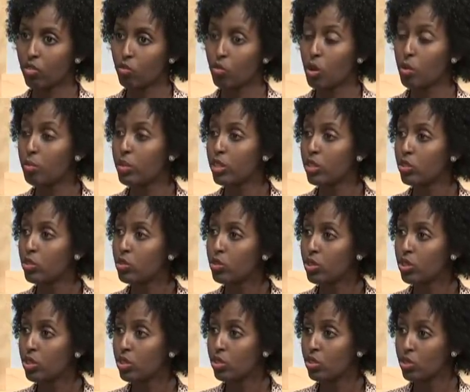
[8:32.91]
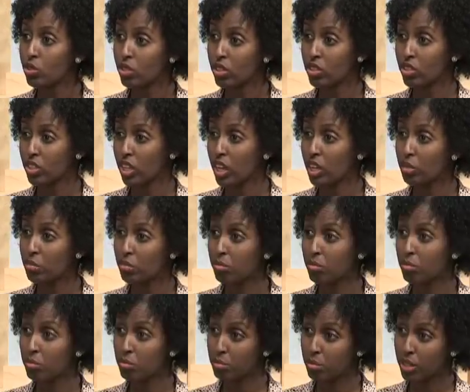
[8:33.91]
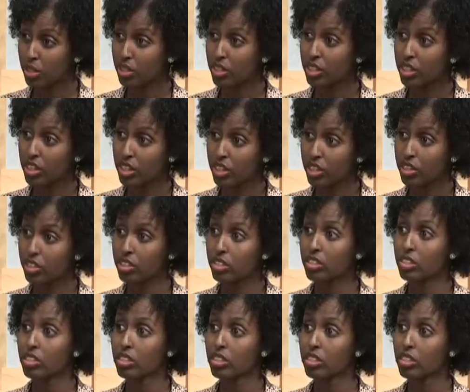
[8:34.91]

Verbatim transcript: women using during childbearing age,